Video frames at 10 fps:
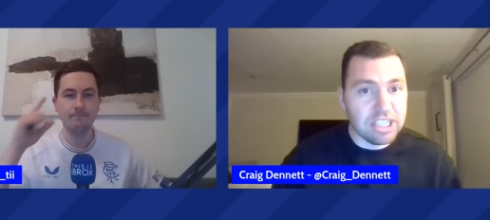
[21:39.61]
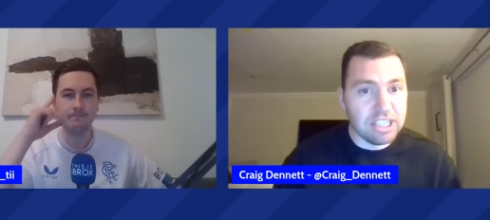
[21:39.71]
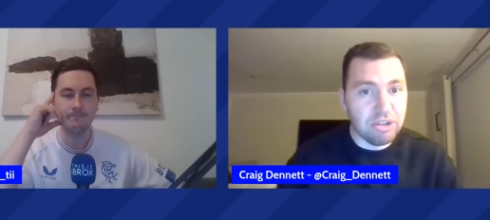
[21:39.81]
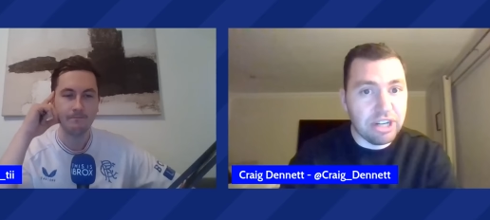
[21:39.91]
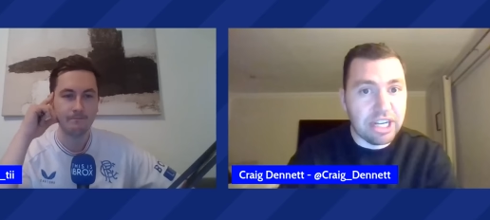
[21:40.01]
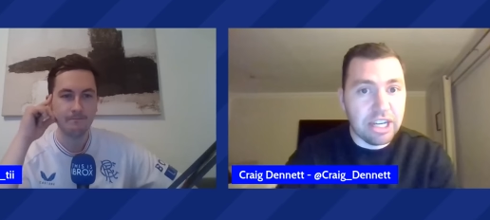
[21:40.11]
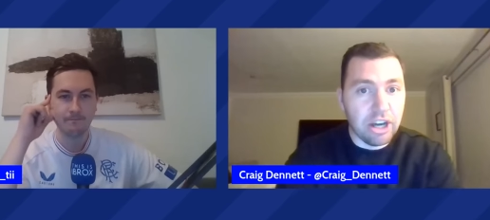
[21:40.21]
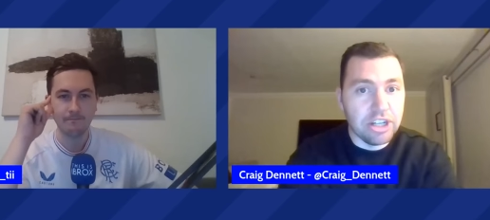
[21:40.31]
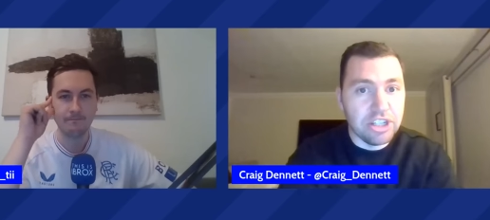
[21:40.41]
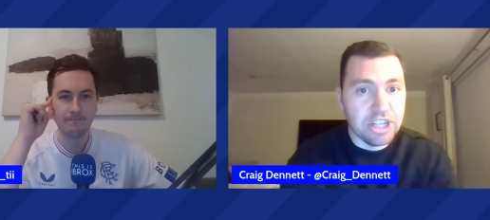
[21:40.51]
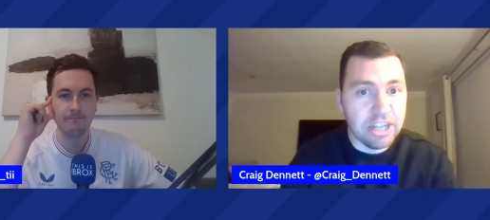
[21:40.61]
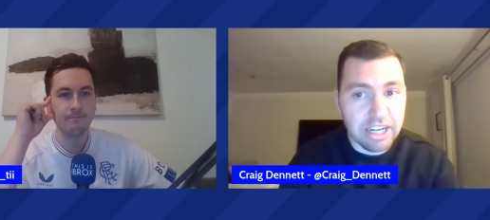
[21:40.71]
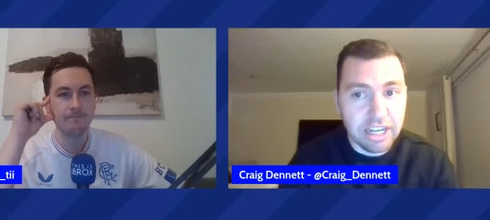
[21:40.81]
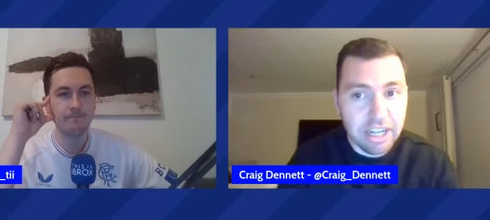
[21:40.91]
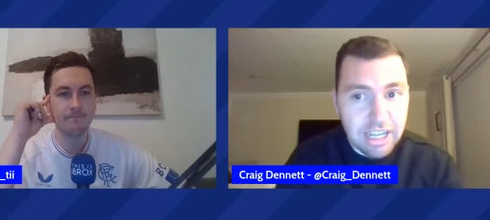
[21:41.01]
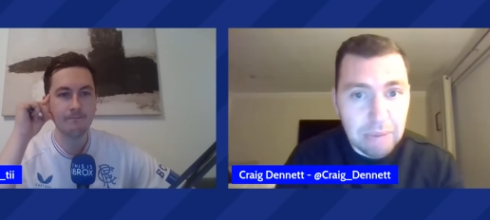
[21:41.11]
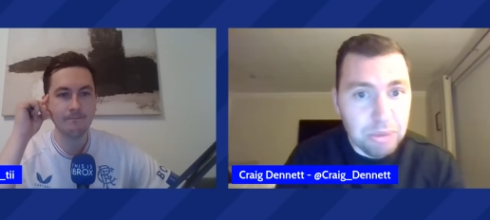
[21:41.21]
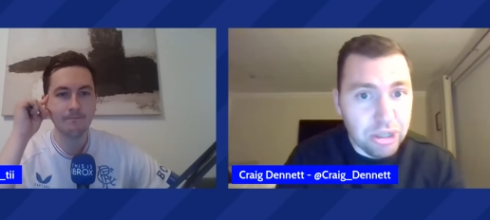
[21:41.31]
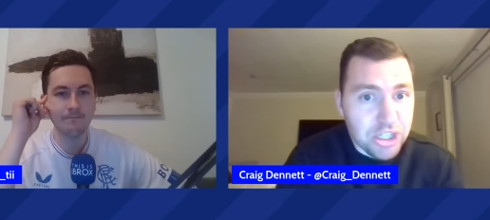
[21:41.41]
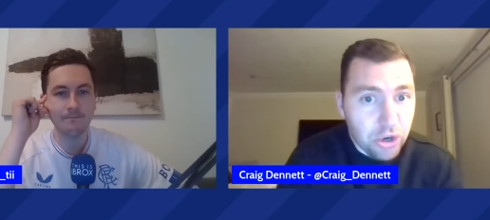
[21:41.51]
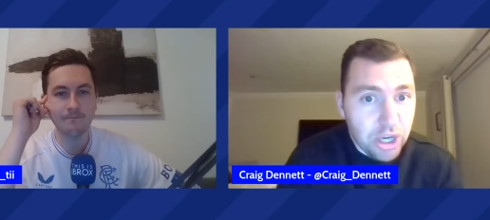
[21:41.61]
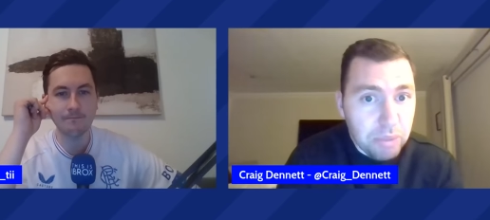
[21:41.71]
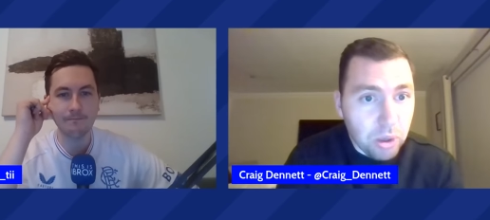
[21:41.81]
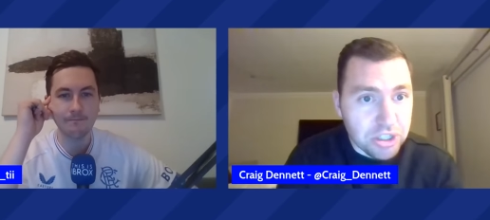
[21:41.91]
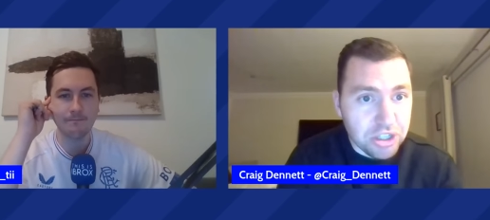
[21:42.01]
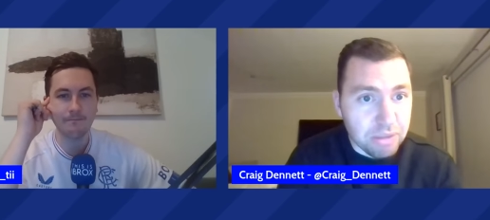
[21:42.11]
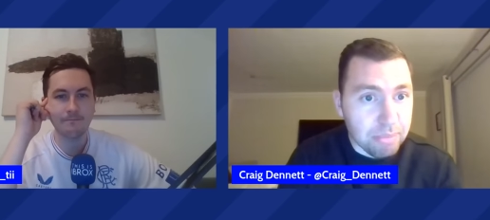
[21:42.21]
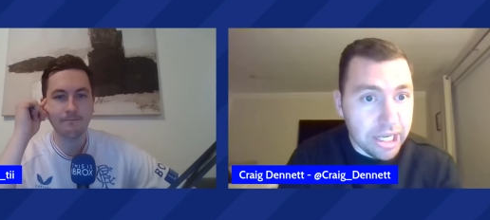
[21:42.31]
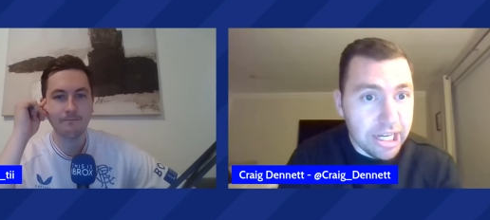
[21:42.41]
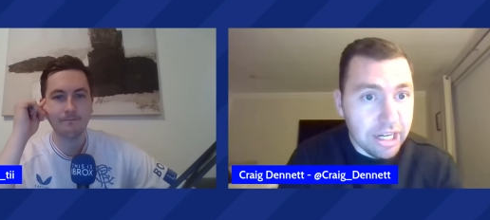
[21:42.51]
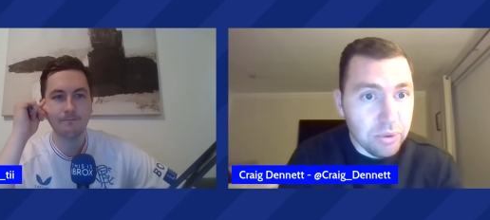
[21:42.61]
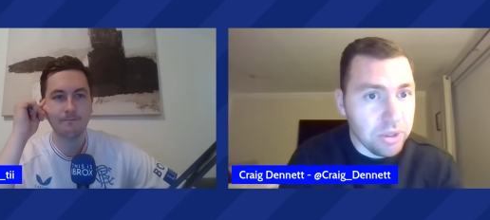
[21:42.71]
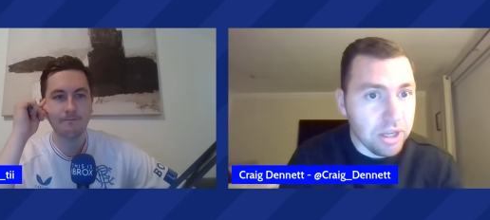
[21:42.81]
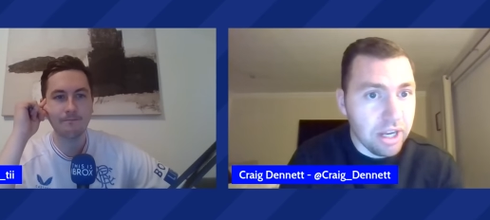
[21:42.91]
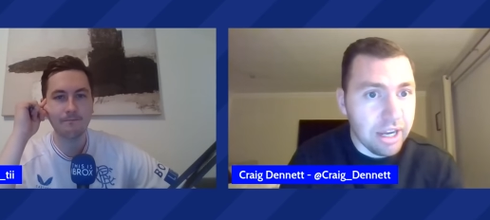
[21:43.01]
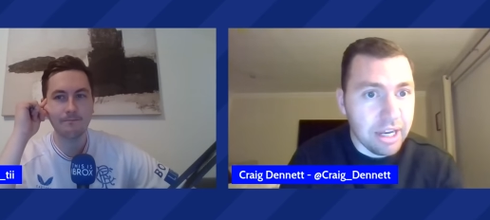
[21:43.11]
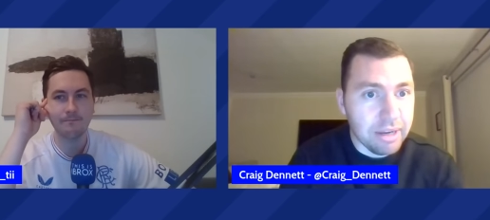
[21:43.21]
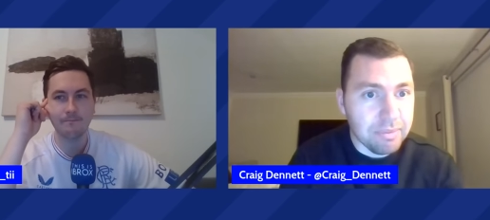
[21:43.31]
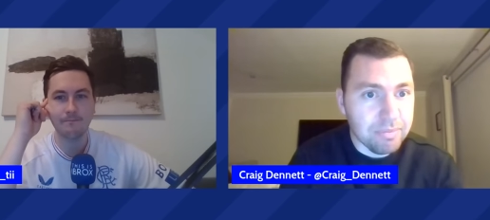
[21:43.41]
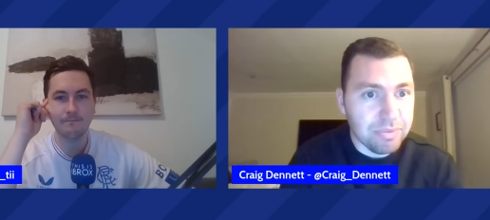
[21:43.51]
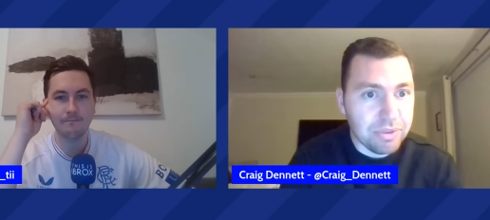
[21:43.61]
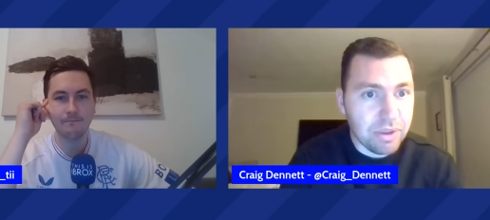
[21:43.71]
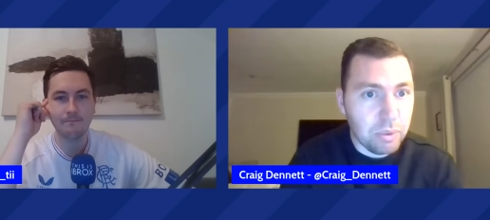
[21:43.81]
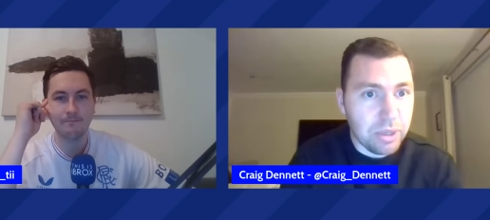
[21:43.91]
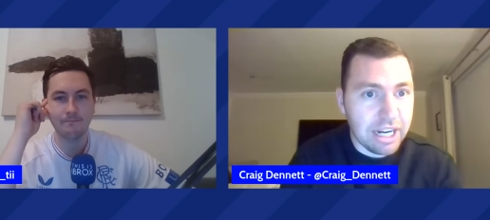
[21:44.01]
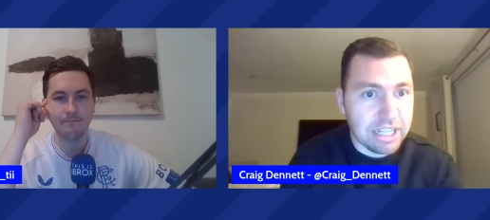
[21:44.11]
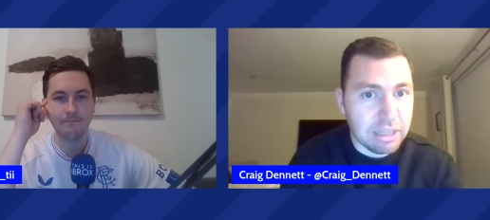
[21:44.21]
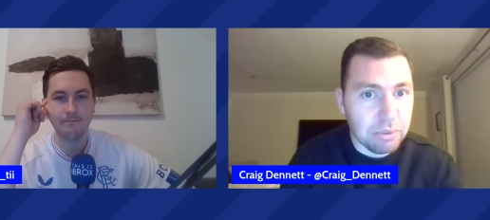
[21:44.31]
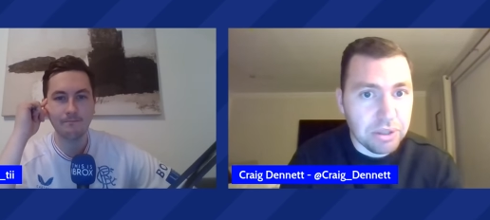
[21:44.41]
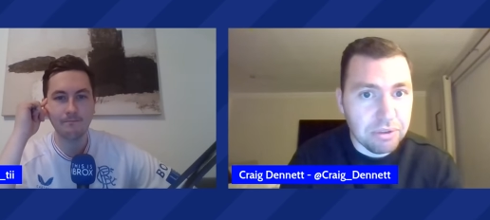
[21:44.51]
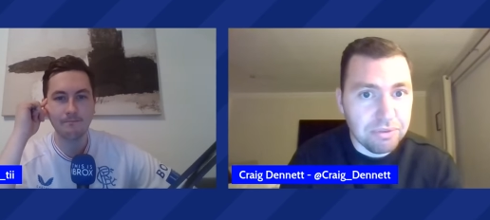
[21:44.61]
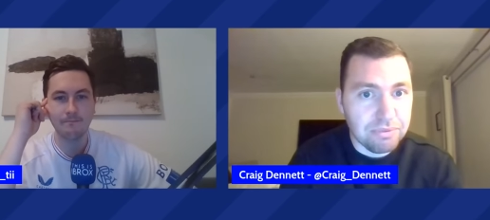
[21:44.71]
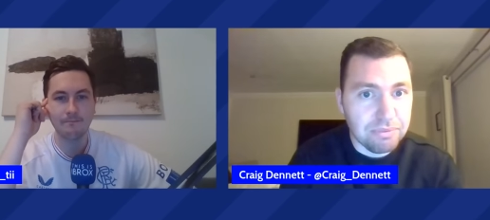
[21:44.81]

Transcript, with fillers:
Speaker 1: It's really encouraging, and I'm really enjoying watching him play now, um, whereas I would have